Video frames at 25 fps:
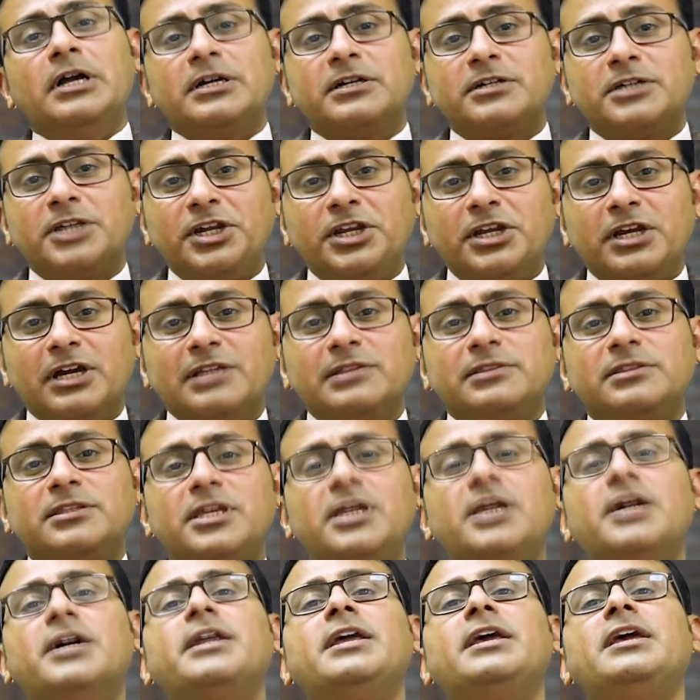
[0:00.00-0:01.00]
Critical
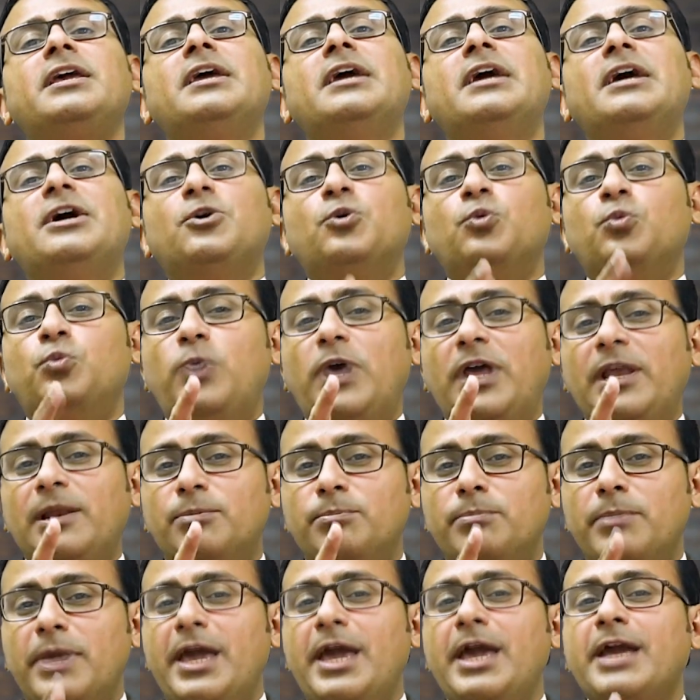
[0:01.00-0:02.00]
theory will
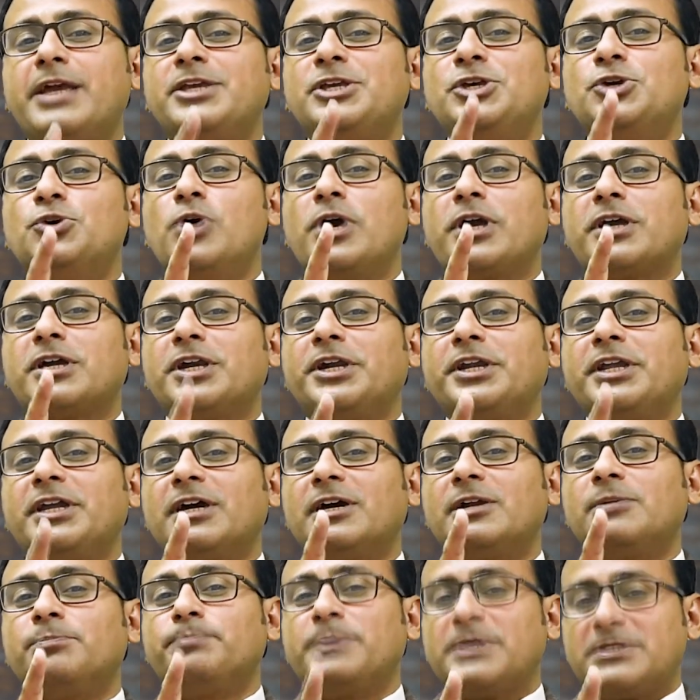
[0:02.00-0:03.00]
make you a
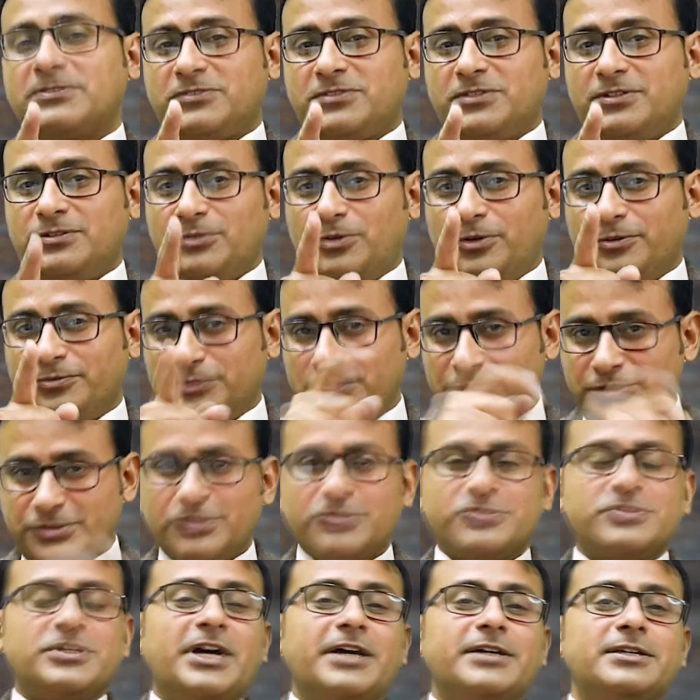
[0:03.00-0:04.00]
critical person of the
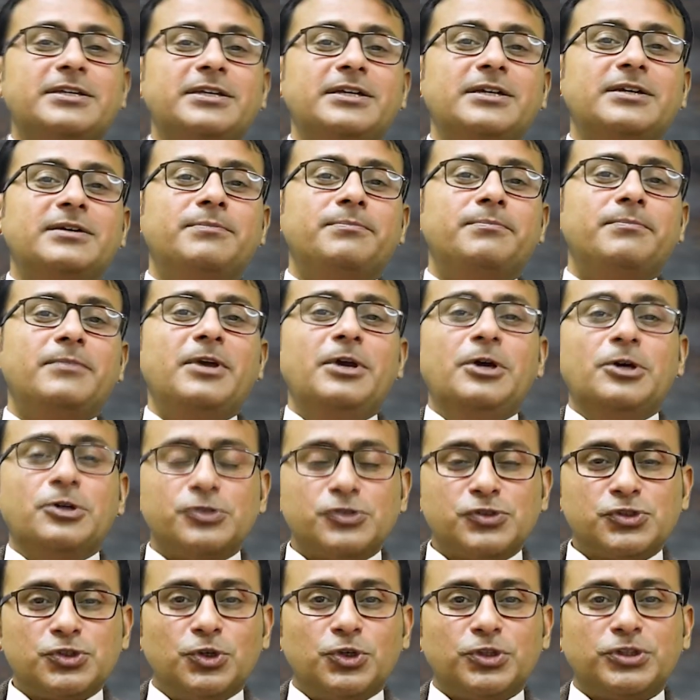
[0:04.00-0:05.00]
society,
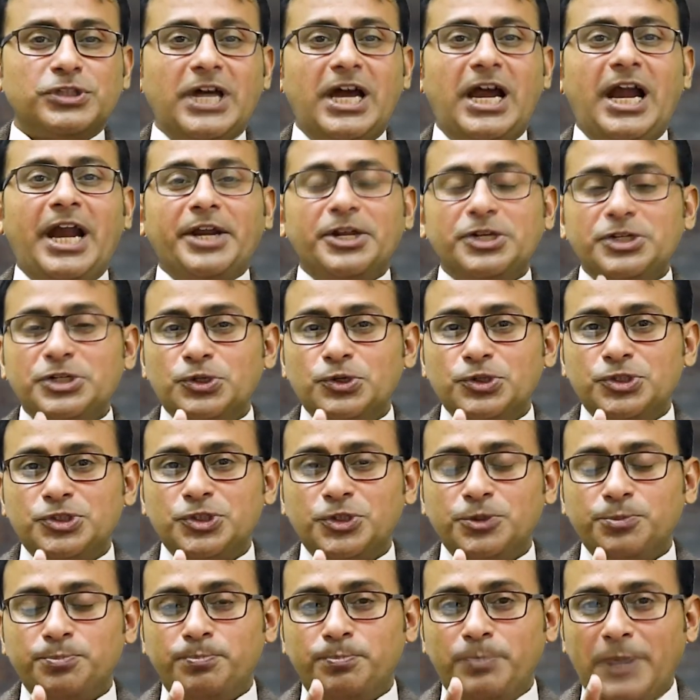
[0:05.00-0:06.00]
so that you
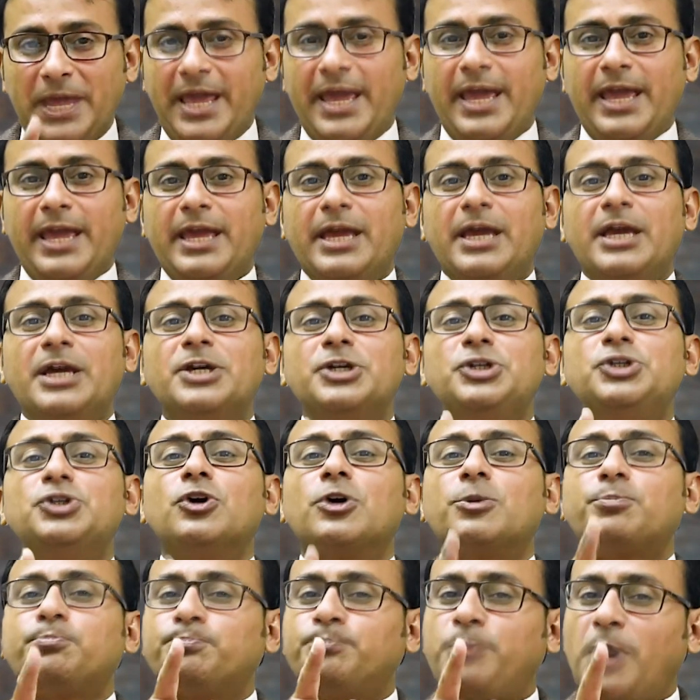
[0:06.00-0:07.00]
should play
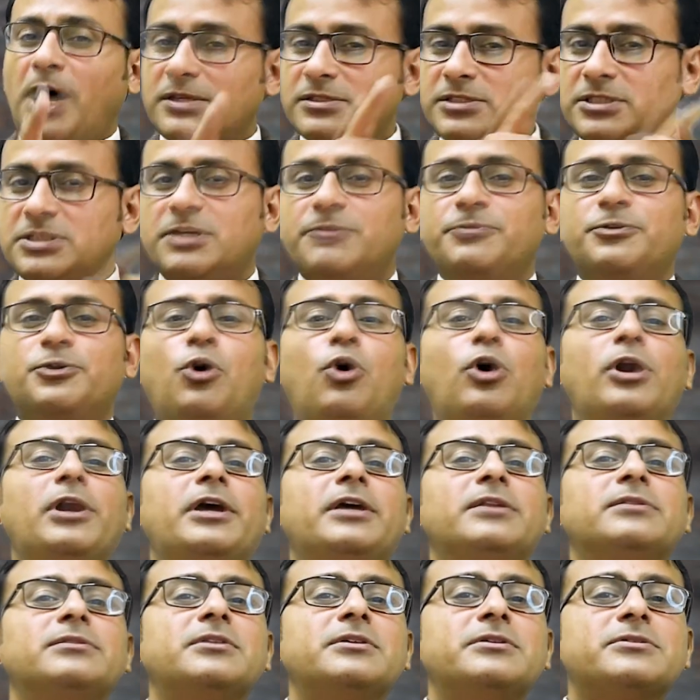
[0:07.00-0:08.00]
your positive role
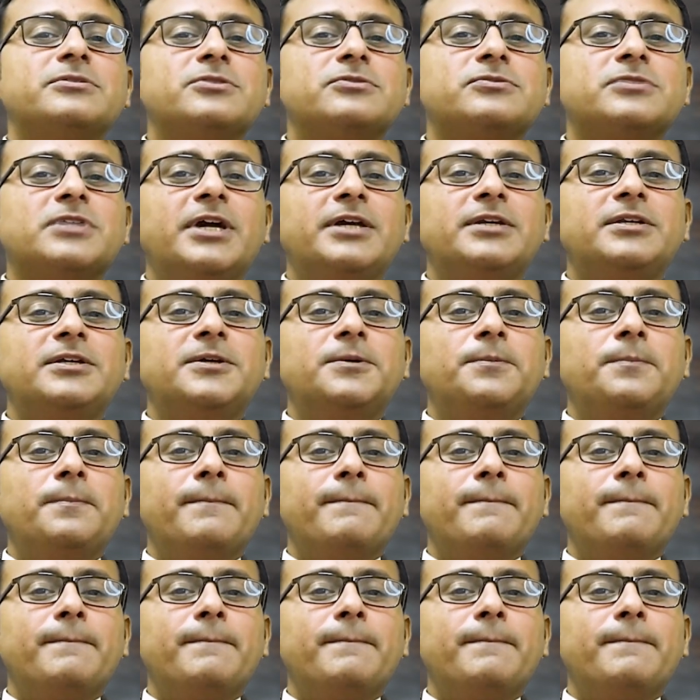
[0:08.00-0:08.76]
in the society.